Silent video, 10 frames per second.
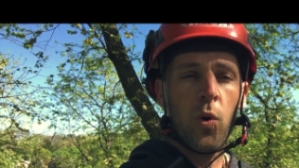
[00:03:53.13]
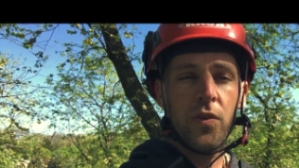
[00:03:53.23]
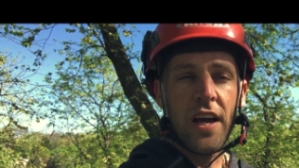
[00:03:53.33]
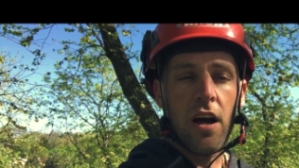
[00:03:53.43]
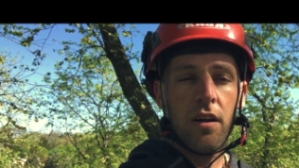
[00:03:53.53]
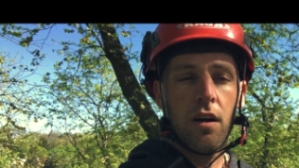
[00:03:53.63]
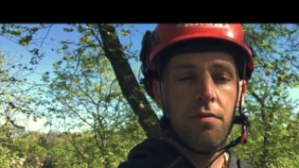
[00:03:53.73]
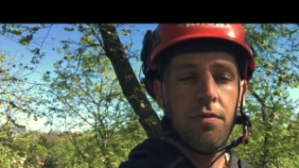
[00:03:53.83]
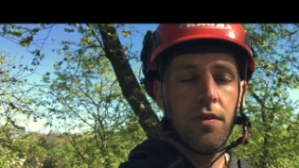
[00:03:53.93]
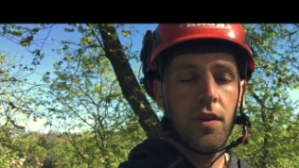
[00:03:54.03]
worn down
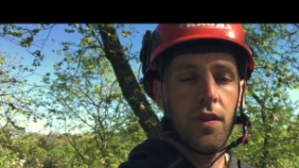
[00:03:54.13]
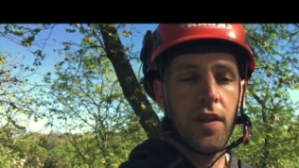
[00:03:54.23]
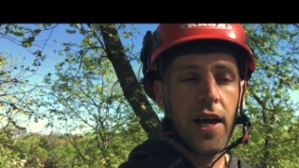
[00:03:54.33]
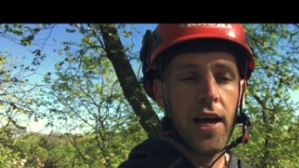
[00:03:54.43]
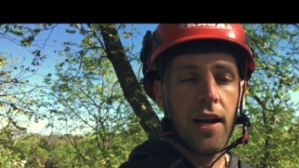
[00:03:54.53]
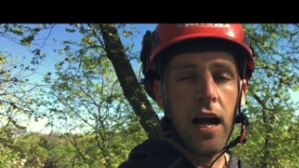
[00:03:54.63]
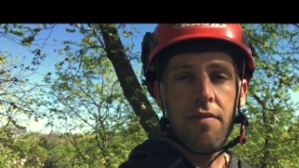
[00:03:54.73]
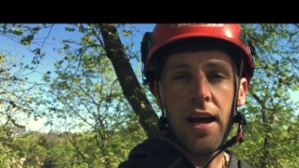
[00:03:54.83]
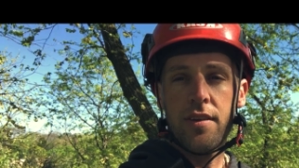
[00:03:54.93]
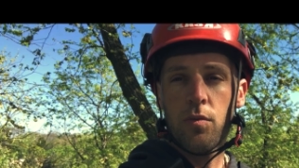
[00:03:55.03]
enough that
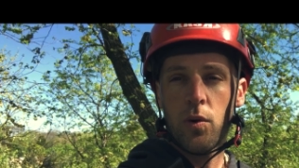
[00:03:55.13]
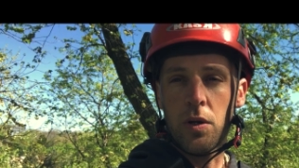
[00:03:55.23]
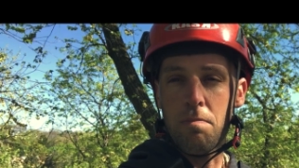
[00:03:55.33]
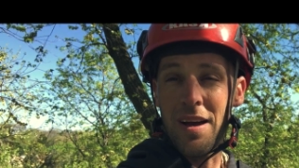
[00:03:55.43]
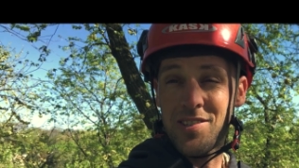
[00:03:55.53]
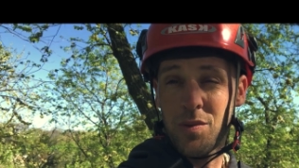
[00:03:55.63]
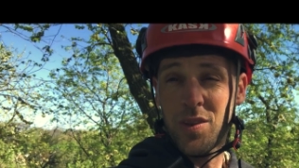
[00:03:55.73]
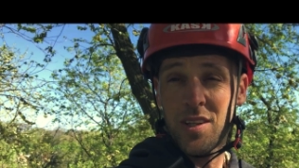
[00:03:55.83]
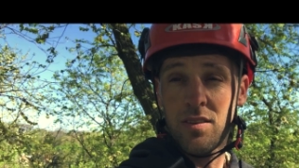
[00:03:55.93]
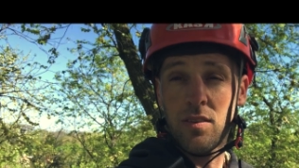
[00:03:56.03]
I've had to really mess
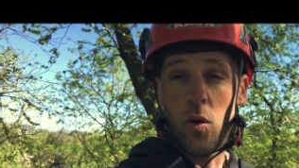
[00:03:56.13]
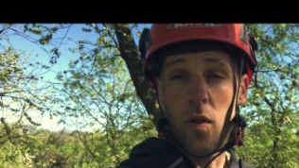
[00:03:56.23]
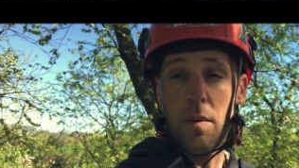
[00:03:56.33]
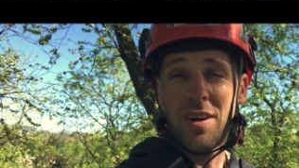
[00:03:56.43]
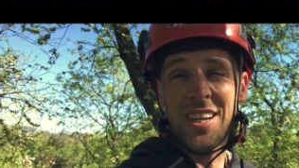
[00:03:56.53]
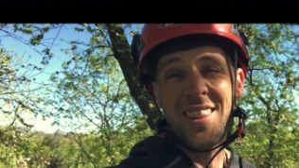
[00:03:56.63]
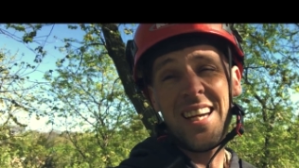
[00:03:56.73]
with it all that much.